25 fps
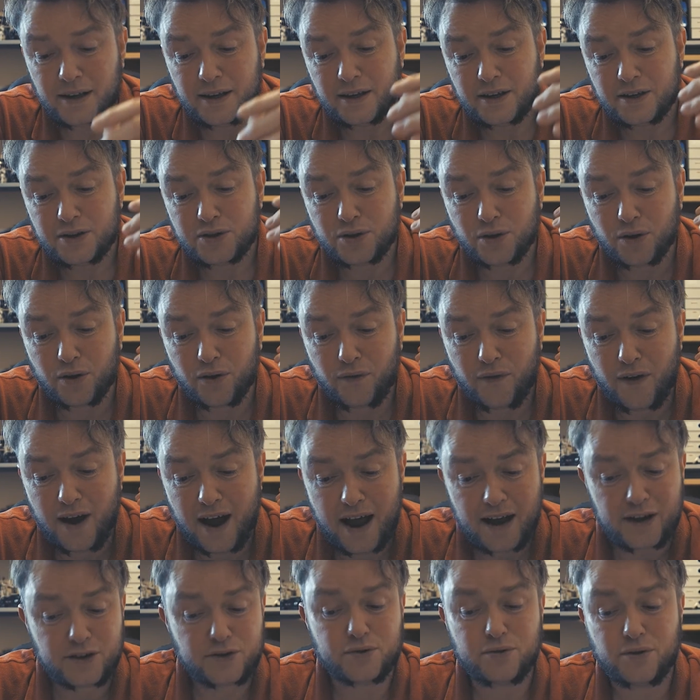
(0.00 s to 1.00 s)
So for
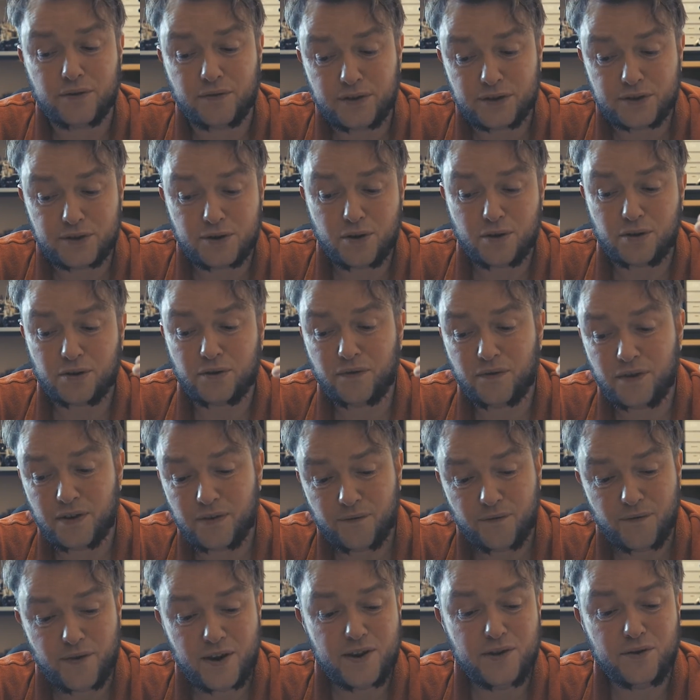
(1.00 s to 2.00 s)
astrophotography
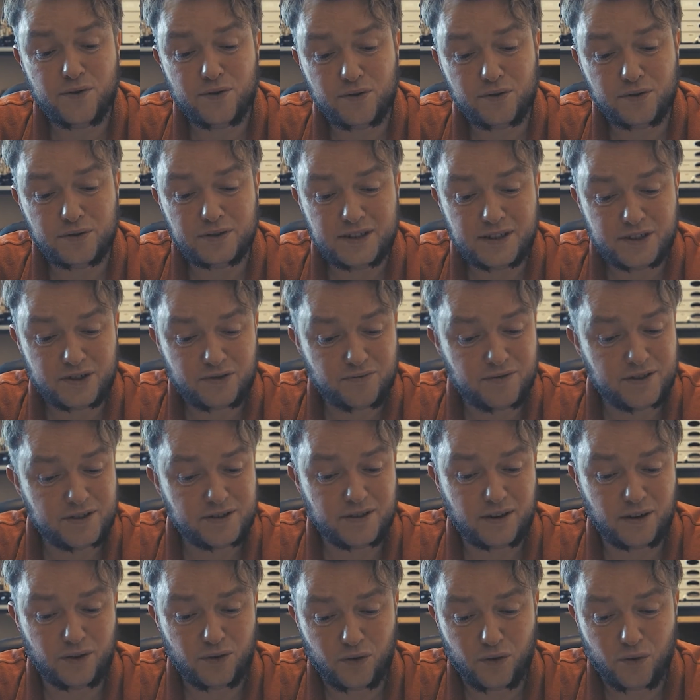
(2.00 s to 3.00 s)
and video, this
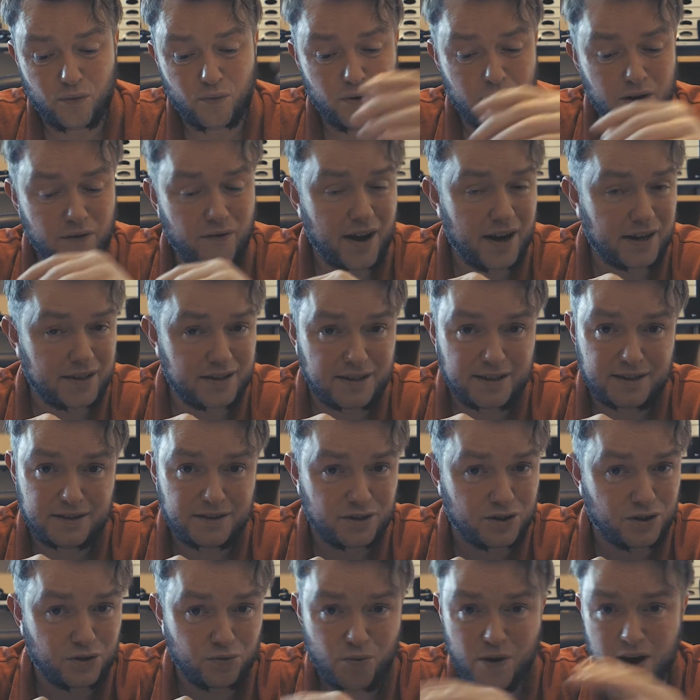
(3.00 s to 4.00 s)
reason alone would have actually
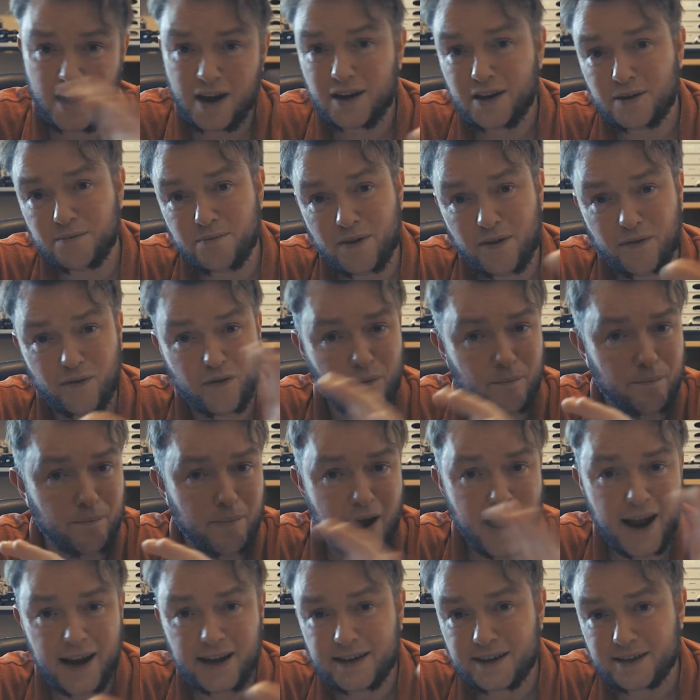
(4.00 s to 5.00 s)
dissuaded me from
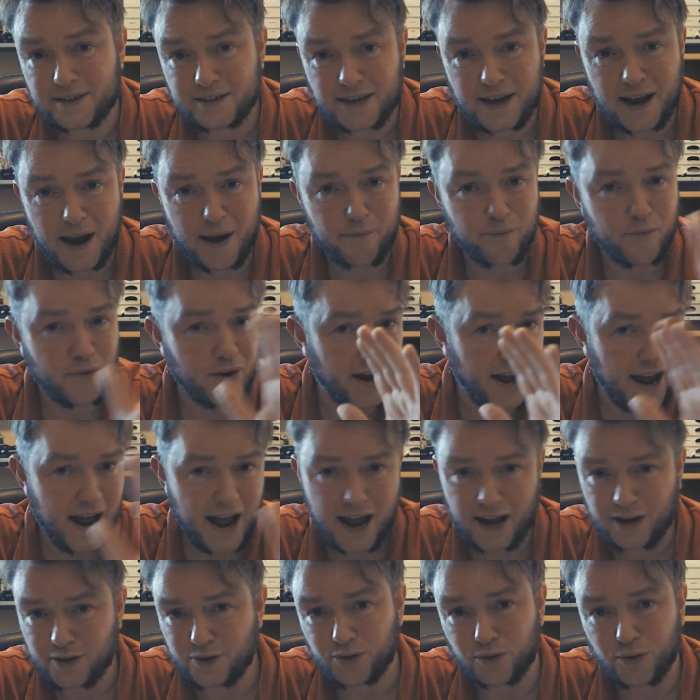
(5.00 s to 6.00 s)
buying this camera
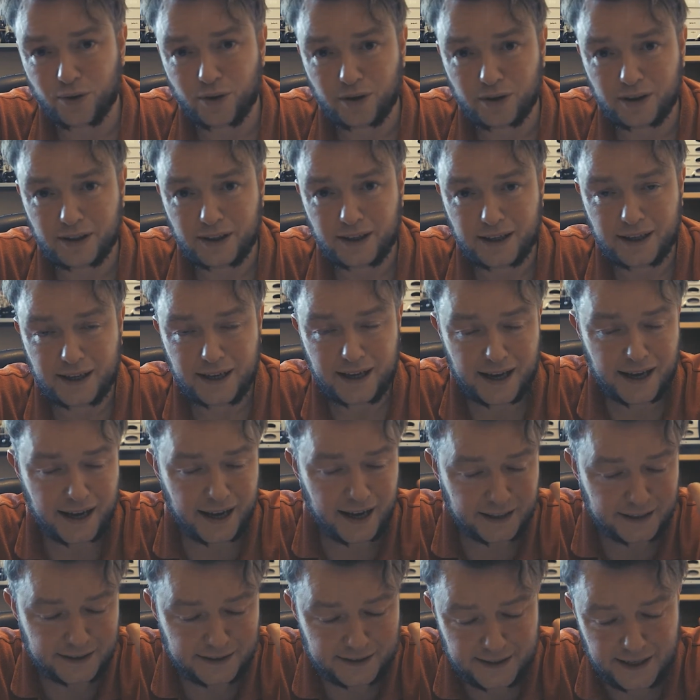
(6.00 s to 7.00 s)
at all.
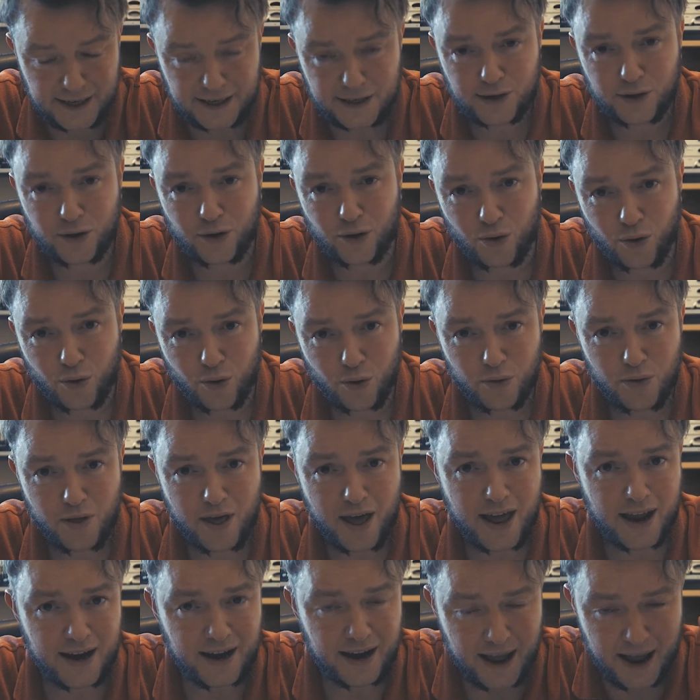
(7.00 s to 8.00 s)
I didn't know
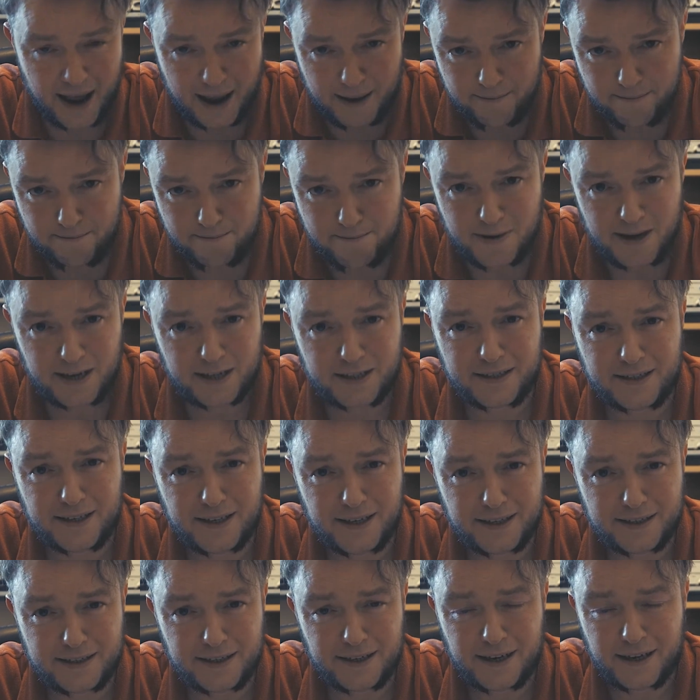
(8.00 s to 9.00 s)
that. I missed
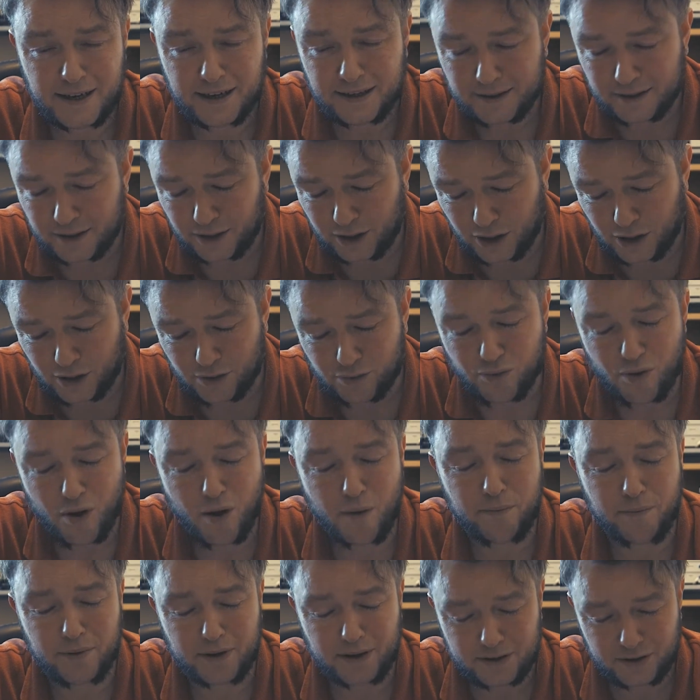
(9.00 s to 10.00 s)
it. The
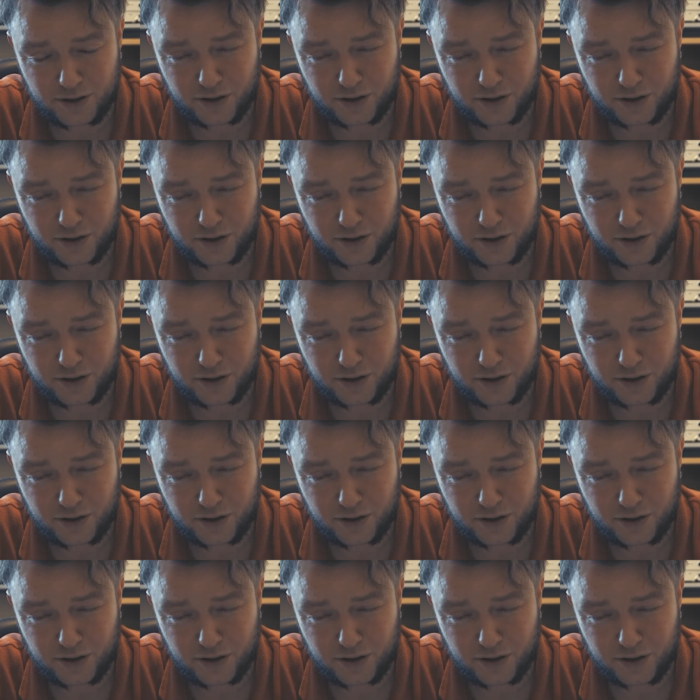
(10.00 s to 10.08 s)
crop is